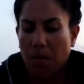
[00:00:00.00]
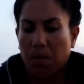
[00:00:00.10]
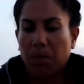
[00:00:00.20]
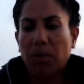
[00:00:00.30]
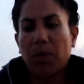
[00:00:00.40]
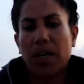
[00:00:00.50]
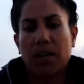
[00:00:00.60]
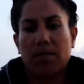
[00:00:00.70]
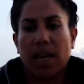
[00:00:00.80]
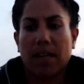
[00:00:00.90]
people
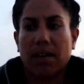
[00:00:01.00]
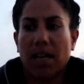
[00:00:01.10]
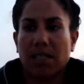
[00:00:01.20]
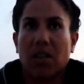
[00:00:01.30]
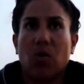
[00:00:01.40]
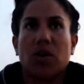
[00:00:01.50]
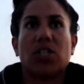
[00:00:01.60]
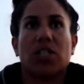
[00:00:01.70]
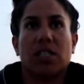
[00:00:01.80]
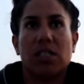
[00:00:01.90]
were like asking
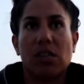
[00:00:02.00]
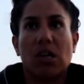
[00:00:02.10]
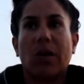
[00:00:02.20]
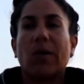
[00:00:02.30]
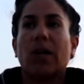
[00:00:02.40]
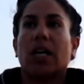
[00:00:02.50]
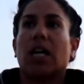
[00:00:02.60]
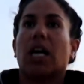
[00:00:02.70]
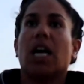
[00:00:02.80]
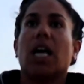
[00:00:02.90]
questions, you know?
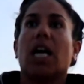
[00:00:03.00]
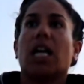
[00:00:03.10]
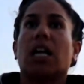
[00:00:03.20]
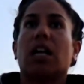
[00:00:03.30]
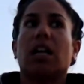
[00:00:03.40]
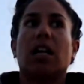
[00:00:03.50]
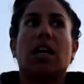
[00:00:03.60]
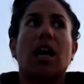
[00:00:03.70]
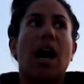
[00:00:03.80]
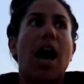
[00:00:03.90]
And
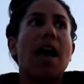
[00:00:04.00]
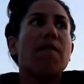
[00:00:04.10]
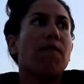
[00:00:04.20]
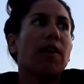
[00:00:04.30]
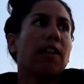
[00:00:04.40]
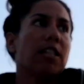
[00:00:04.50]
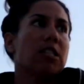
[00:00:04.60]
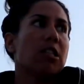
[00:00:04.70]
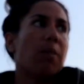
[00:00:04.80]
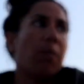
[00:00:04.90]
I felt in
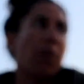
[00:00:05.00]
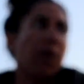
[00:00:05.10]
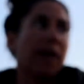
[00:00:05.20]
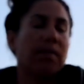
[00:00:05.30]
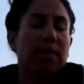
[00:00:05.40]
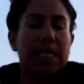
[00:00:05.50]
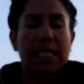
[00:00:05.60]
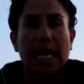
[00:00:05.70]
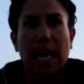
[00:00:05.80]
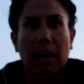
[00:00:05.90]
some point the
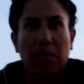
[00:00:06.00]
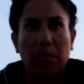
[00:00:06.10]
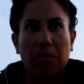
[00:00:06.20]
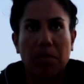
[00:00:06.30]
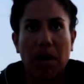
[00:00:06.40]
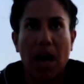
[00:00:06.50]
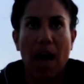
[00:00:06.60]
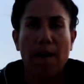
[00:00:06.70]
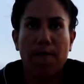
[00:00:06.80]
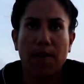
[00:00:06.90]
same.
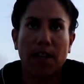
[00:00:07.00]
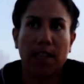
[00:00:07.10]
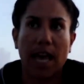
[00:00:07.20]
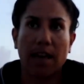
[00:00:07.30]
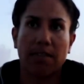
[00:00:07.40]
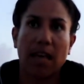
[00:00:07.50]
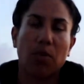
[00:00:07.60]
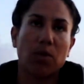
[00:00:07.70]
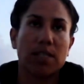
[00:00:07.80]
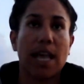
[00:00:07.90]
I felt like that
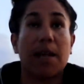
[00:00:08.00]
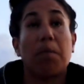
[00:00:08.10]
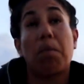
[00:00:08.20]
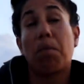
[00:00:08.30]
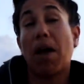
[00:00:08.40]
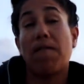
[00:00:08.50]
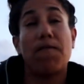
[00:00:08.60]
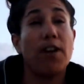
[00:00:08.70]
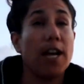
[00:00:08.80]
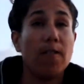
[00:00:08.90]
was like my
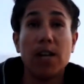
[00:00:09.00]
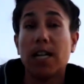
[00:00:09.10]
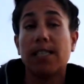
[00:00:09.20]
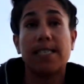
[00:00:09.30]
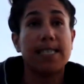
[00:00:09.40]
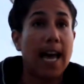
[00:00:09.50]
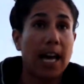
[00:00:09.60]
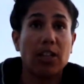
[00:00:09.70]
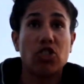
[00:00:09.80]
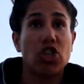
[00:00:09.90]
very
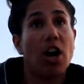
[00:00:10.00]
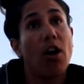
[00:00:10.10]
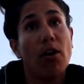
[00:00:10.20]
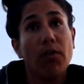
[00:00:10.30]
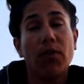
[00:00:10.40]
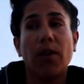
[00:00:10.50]
side job.